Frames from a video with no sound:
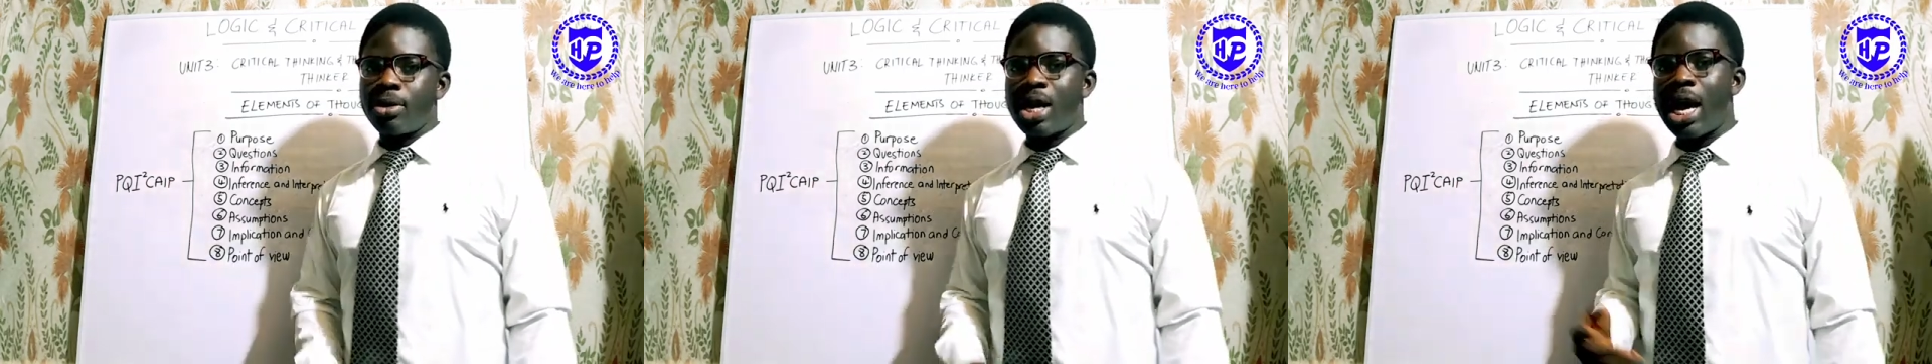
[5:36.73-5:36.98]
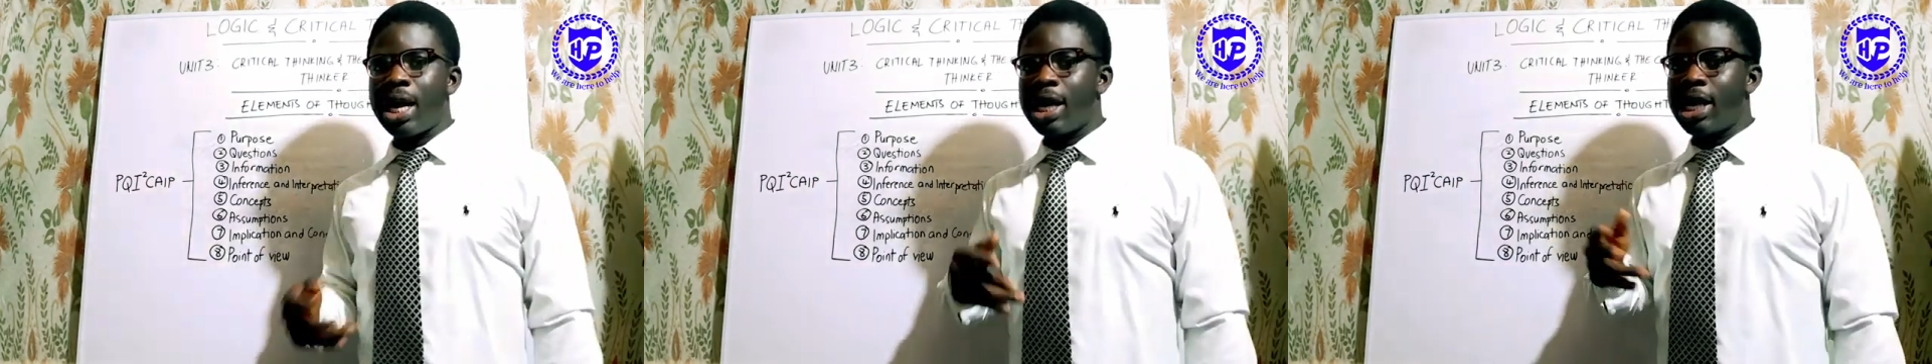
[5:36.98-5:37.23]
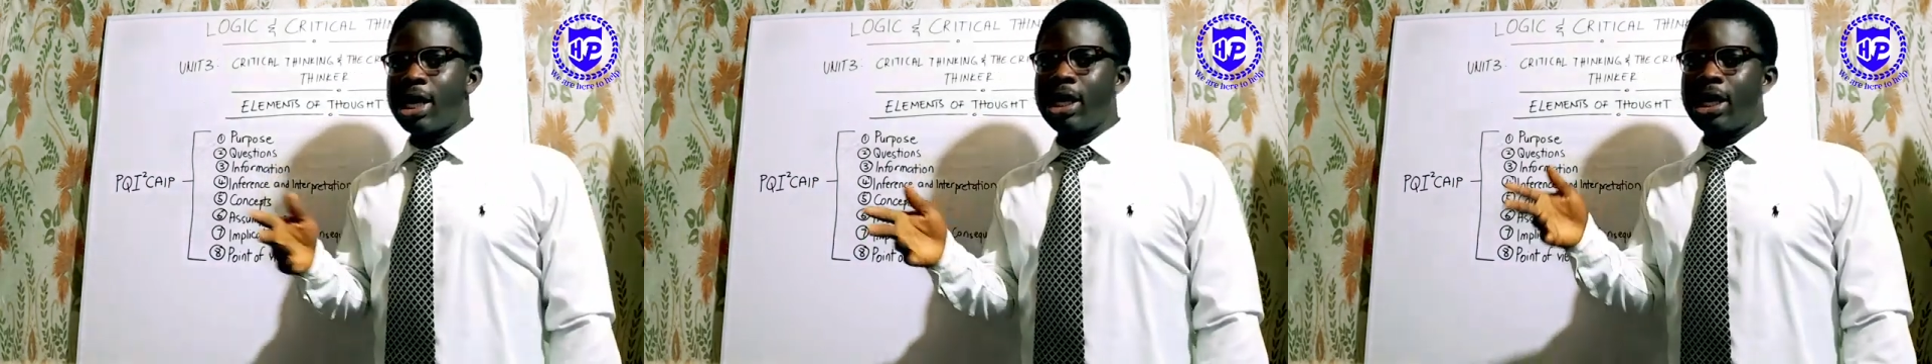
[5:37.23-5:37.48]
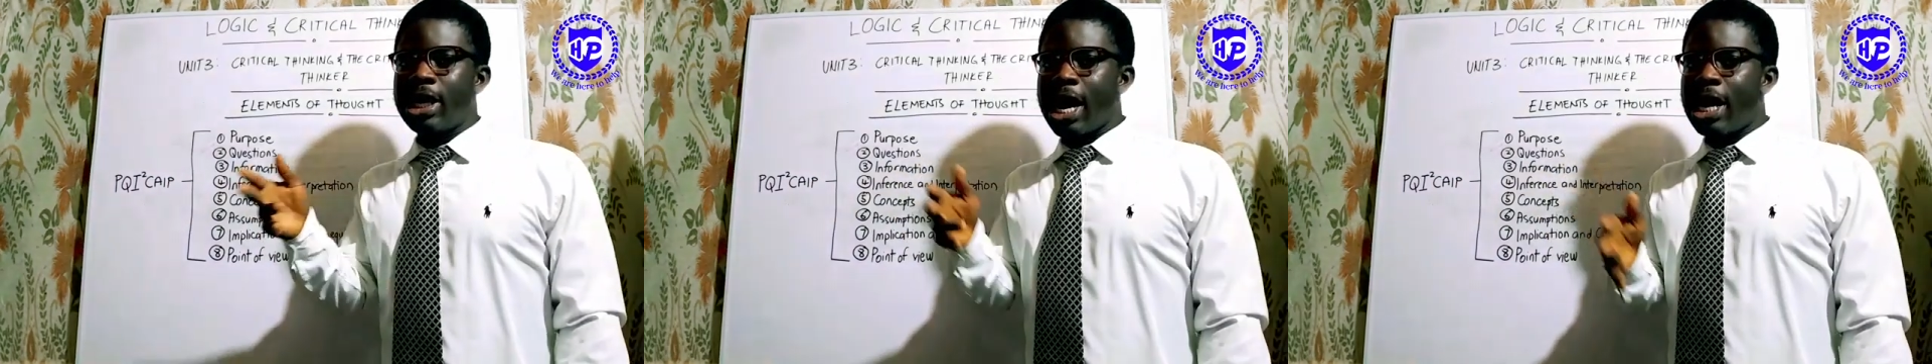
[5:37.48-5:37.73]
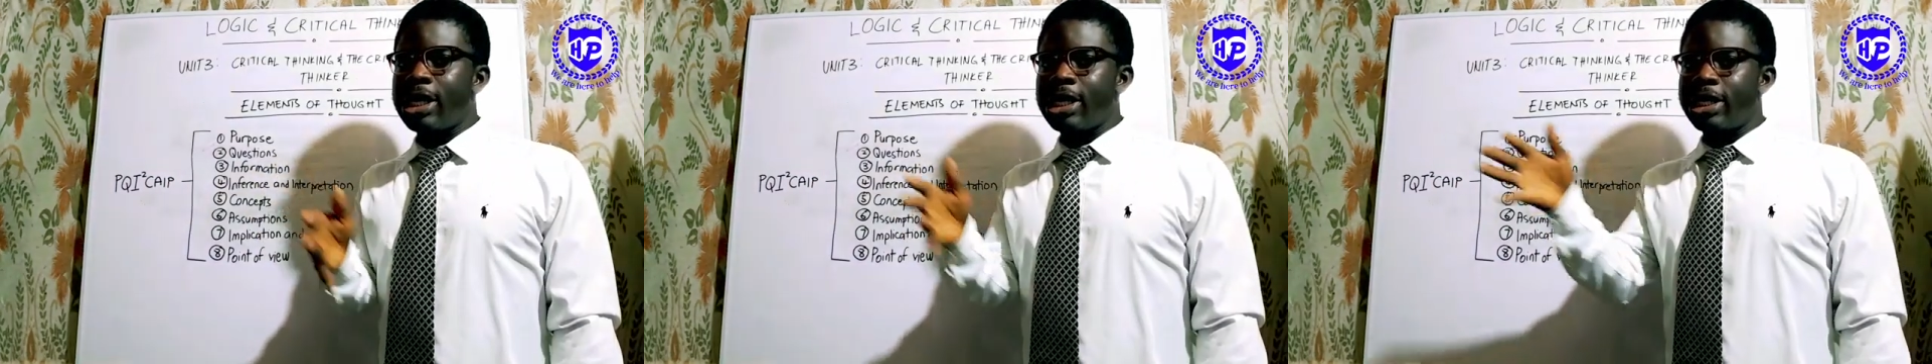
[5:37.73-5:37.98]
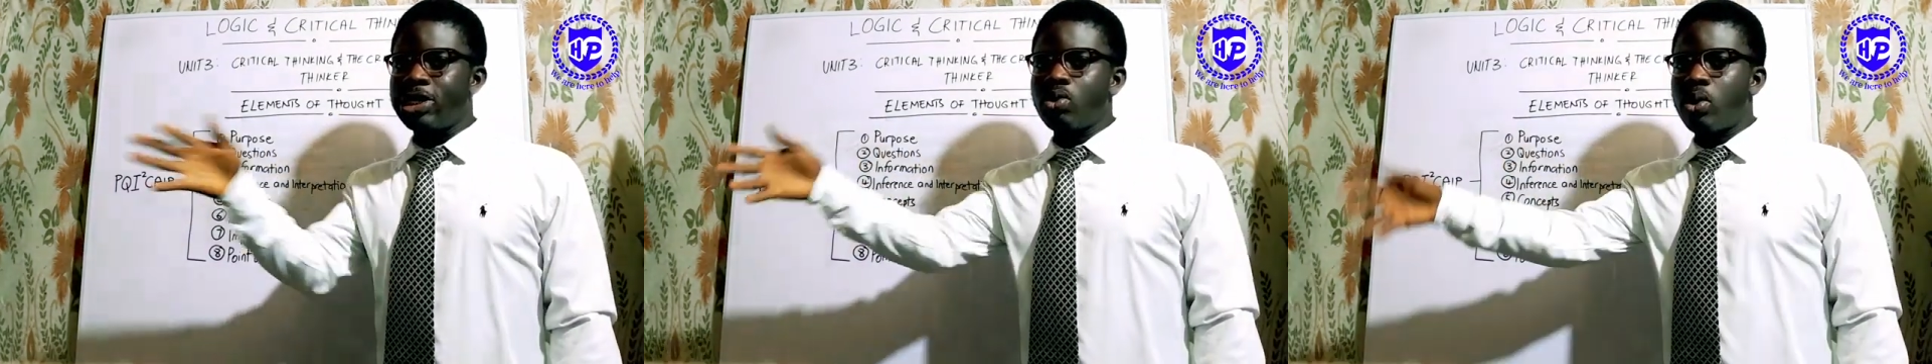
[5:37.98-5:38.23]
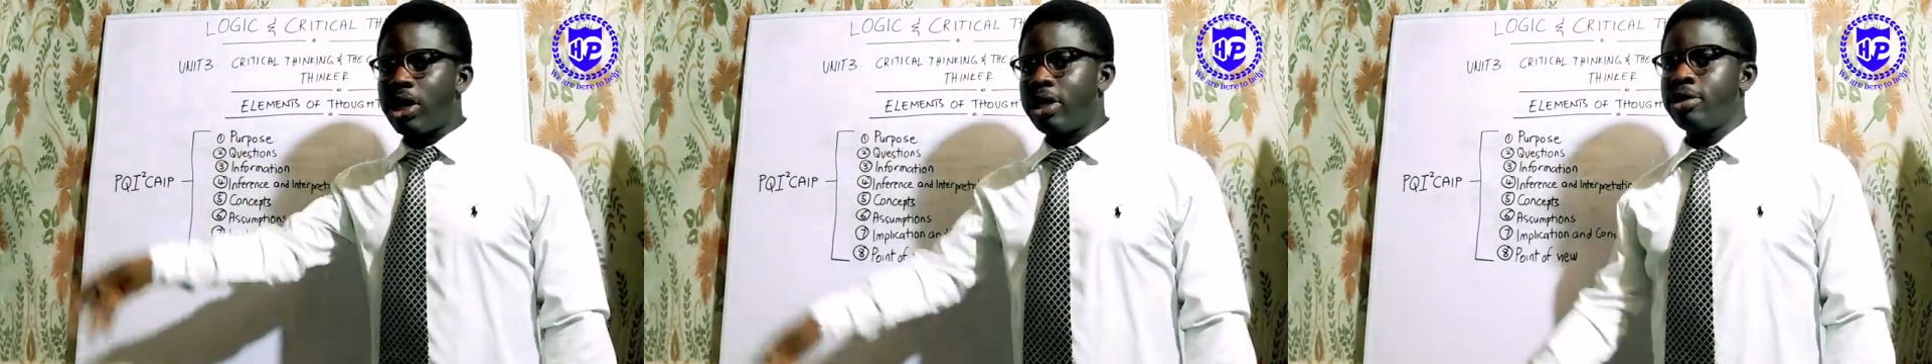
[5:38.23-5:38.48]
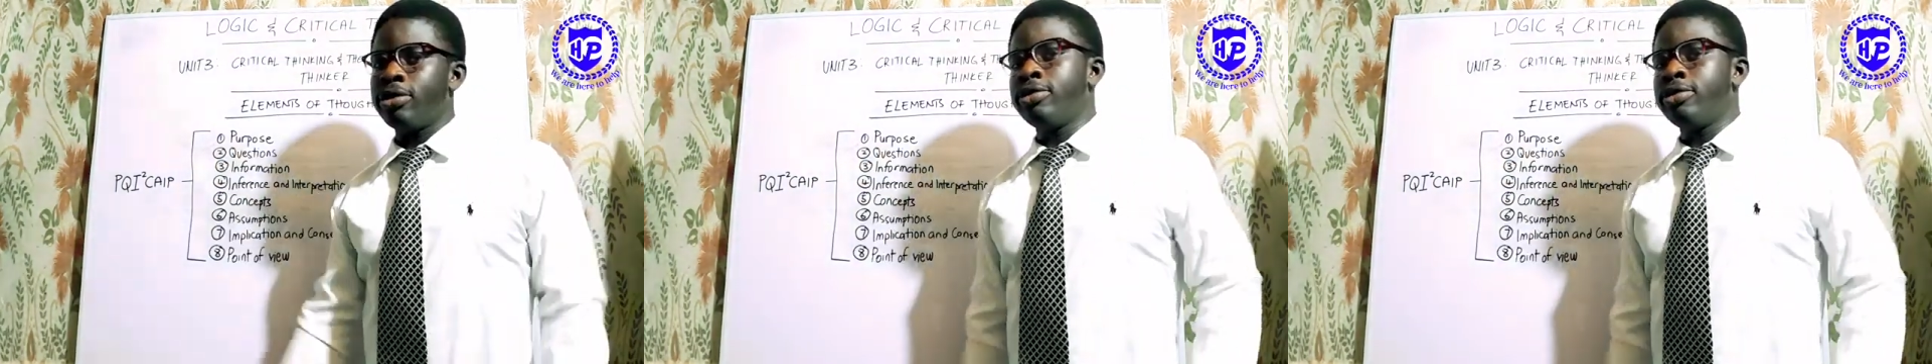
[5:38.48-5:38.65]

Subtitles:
RAE squared.